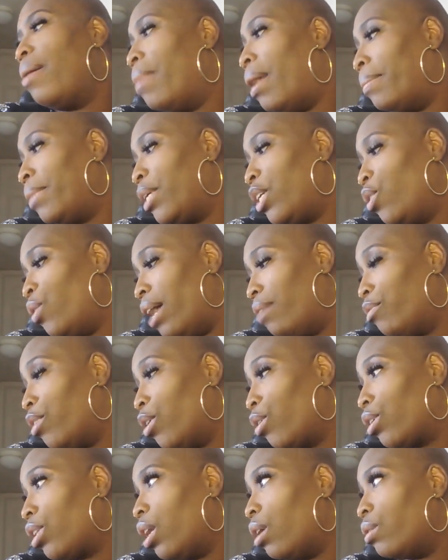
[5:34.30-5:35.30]
Mommy, you have
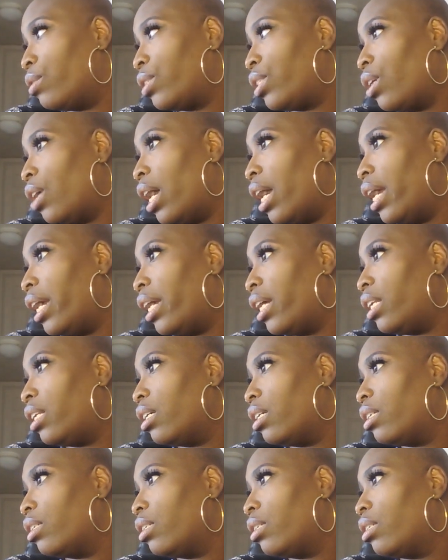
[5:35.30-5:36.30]
no clothes
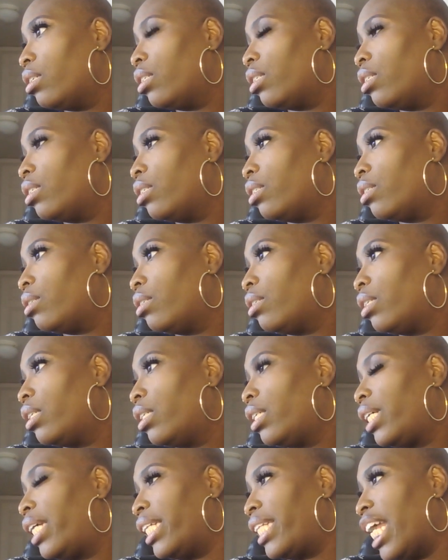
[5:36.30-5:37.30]
on.
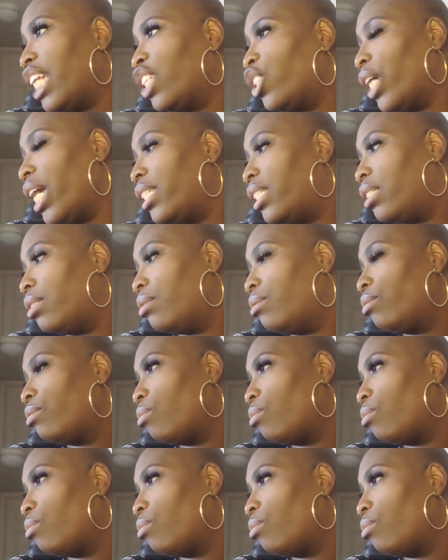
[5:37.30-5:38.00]
Get that dress.